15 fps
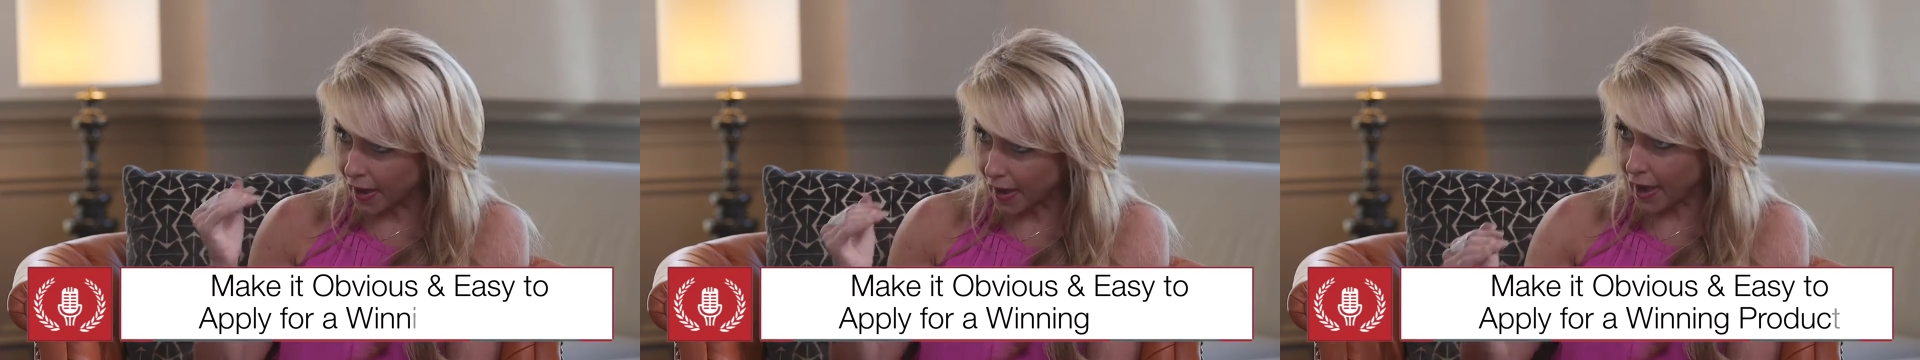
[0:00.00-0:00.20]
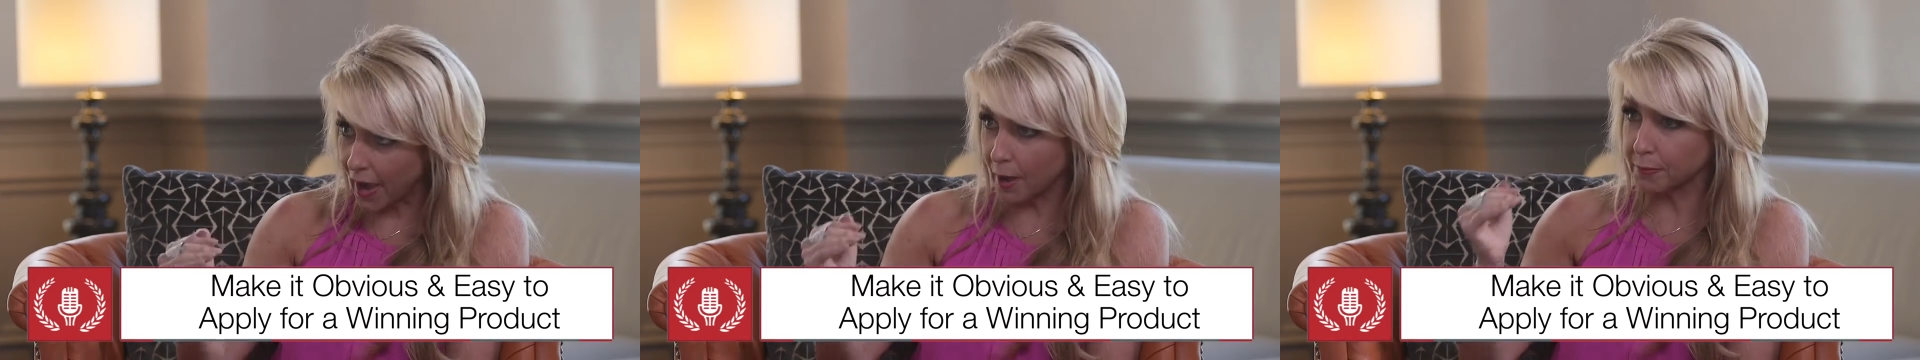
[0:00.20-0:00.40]

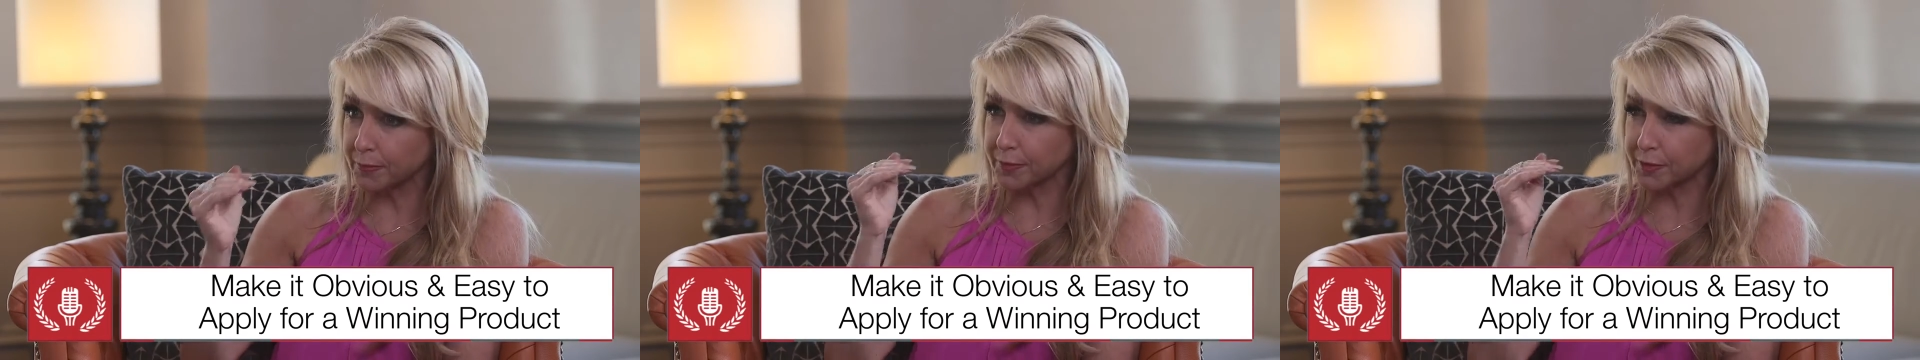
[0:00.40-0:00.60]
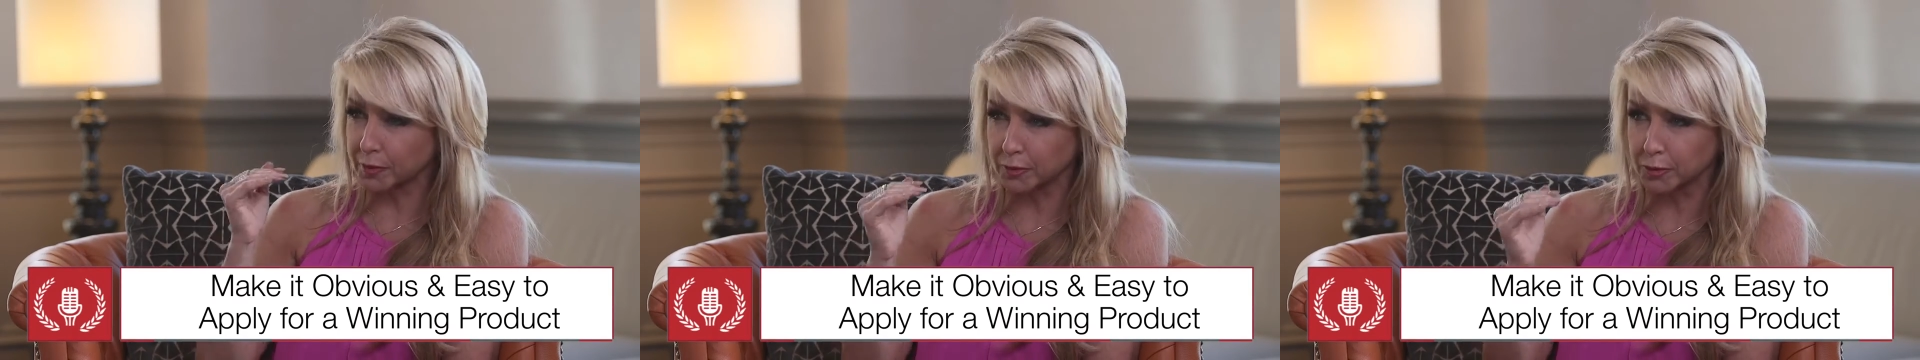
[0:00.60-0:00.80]

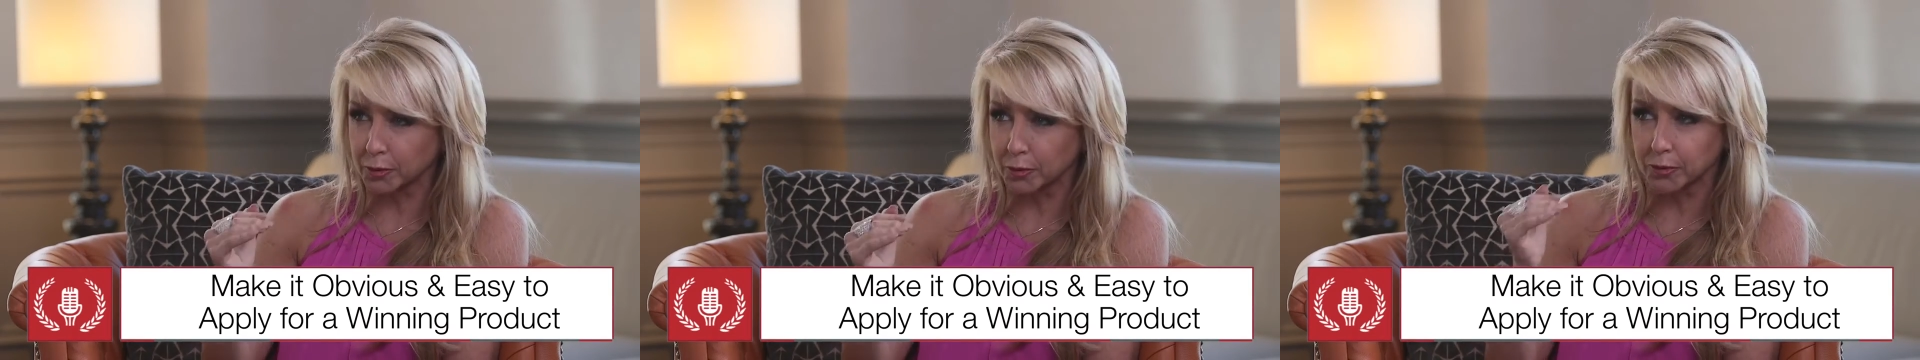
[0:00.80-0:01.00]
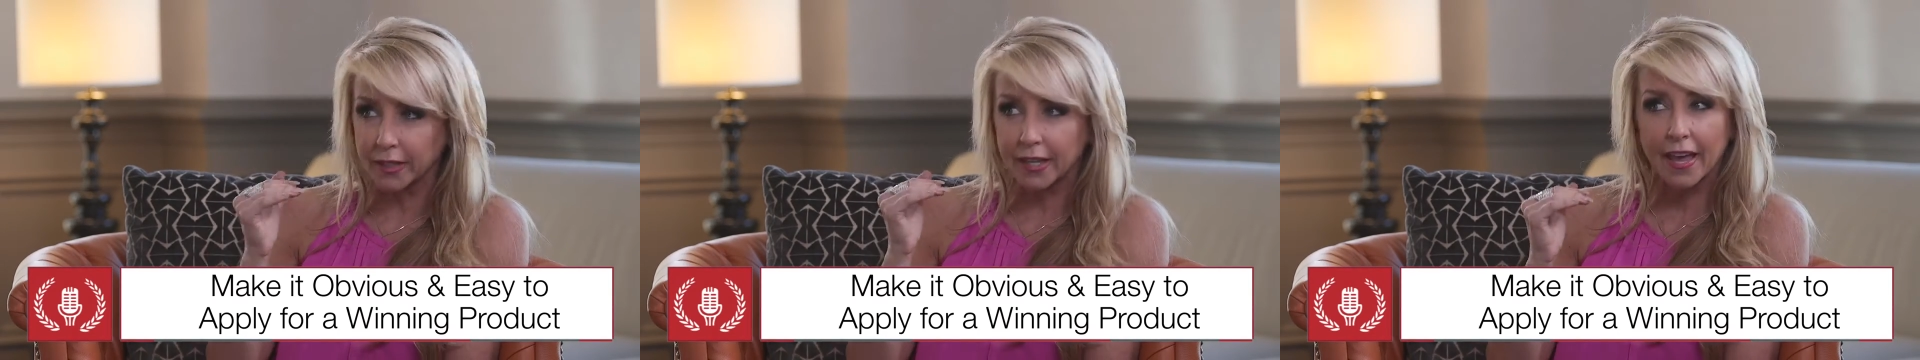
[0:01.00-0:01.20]

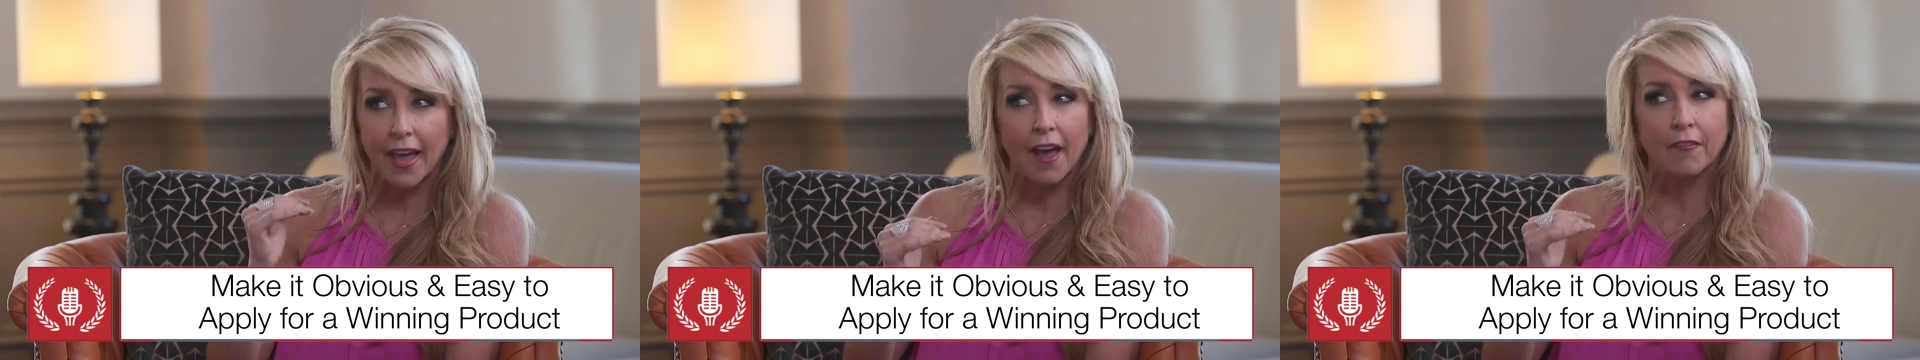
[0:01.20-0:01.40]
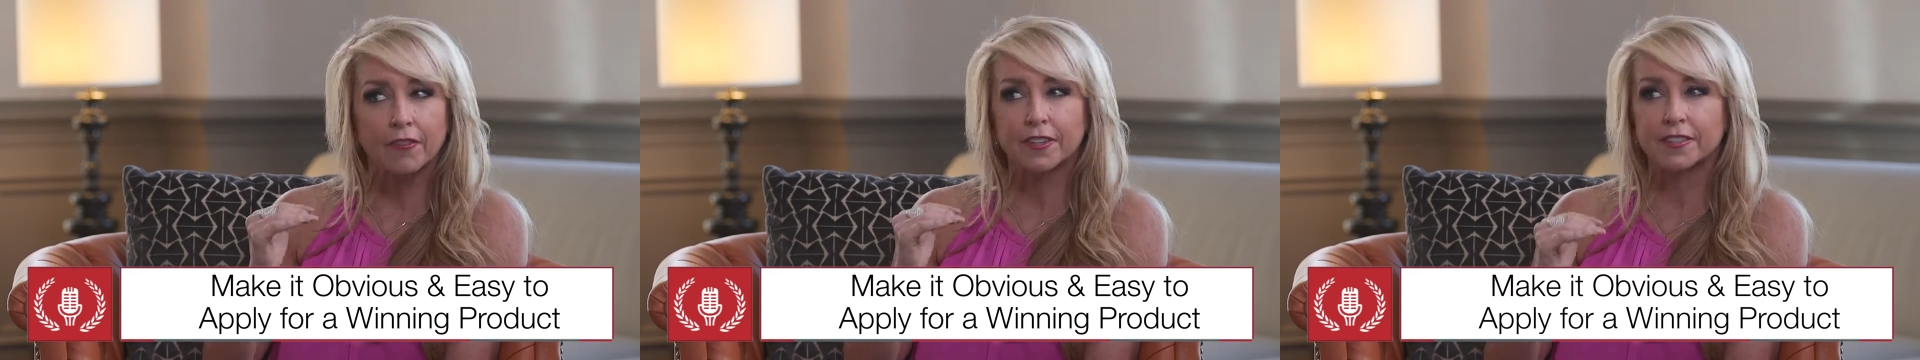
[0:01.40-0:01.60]
absolutely
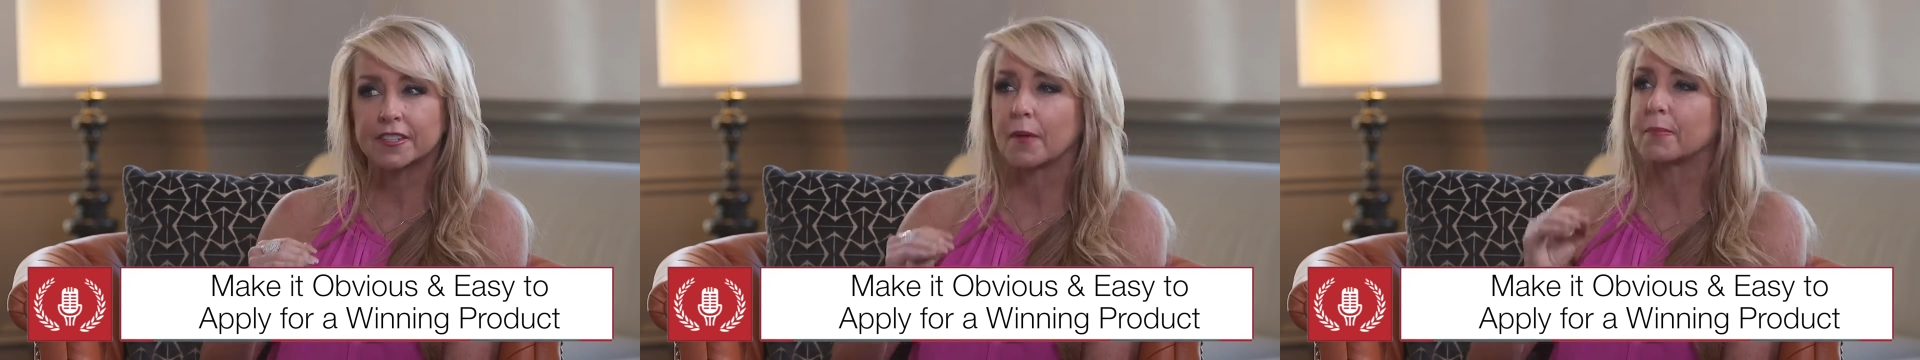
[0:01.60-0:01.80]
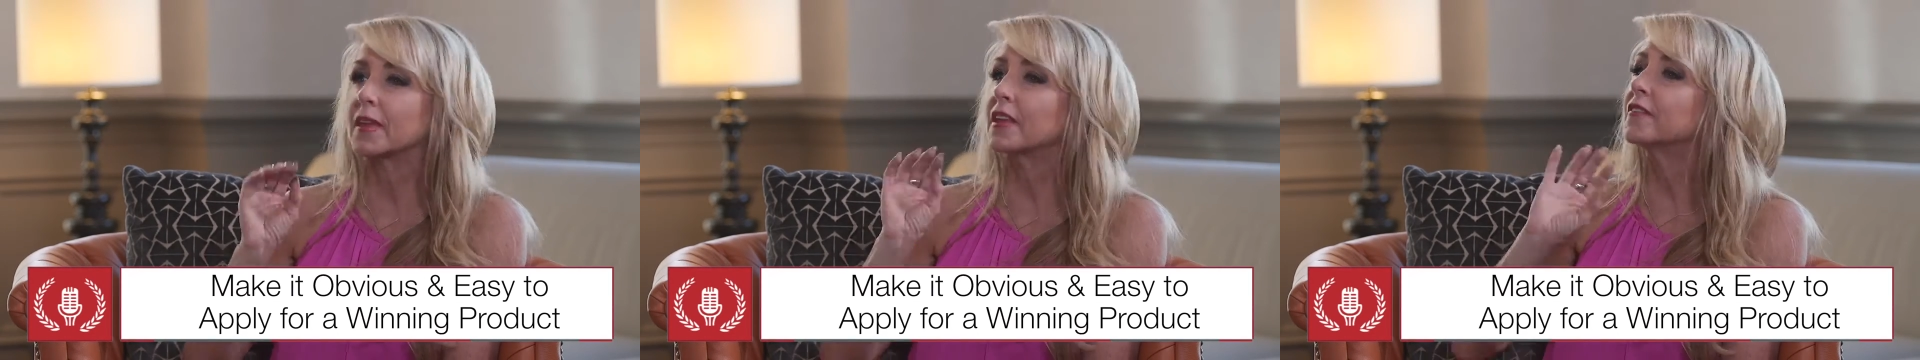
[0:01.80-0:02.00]
every
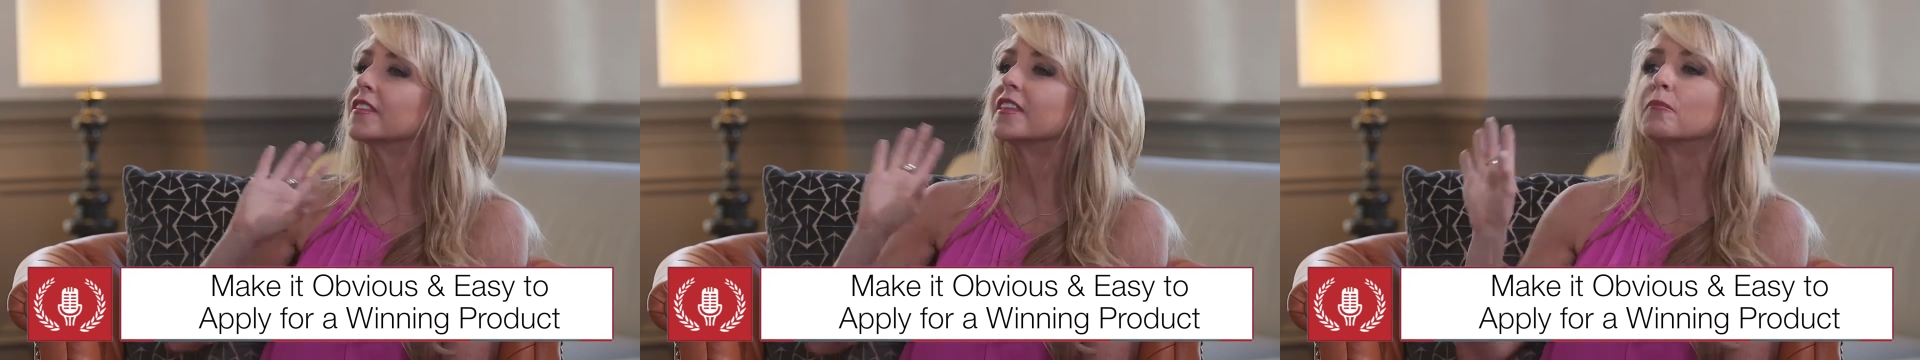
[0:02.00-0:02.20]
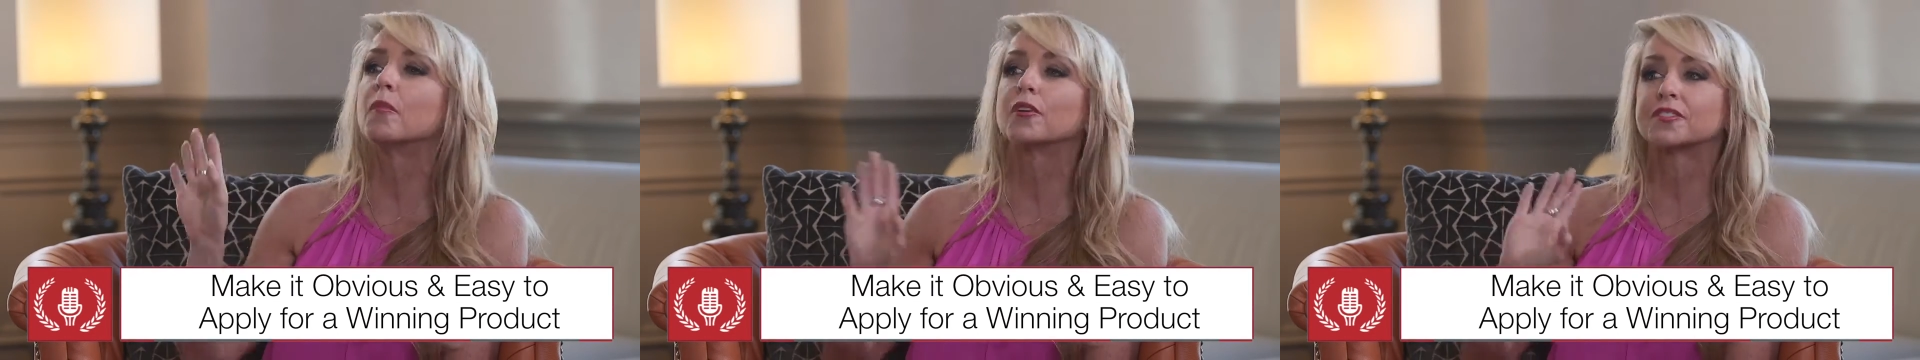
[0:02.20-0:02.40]
step, even
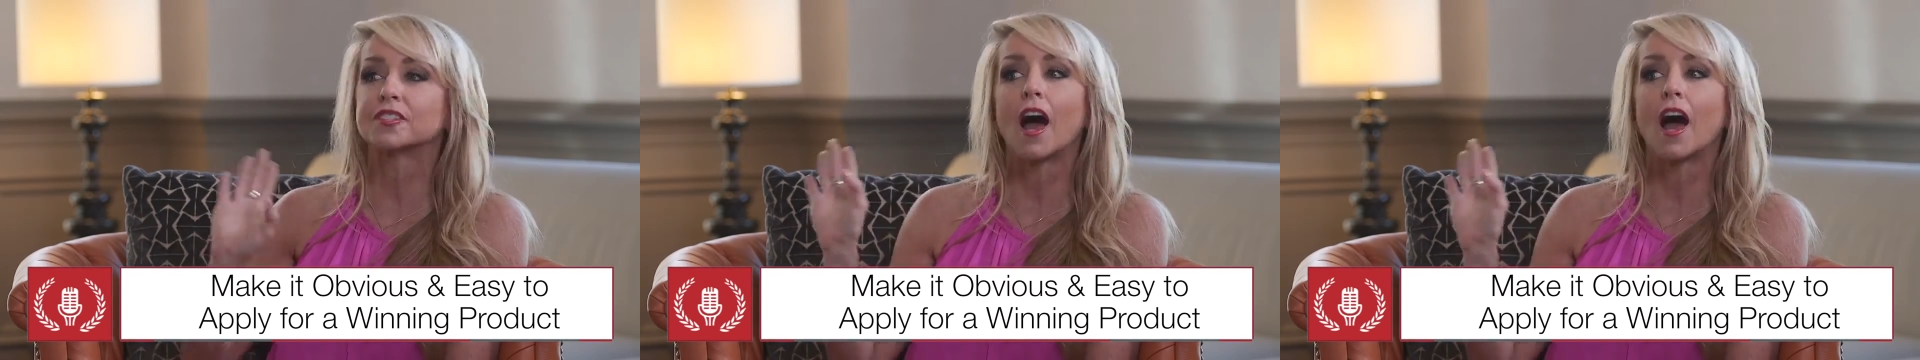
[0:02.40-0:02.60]
the most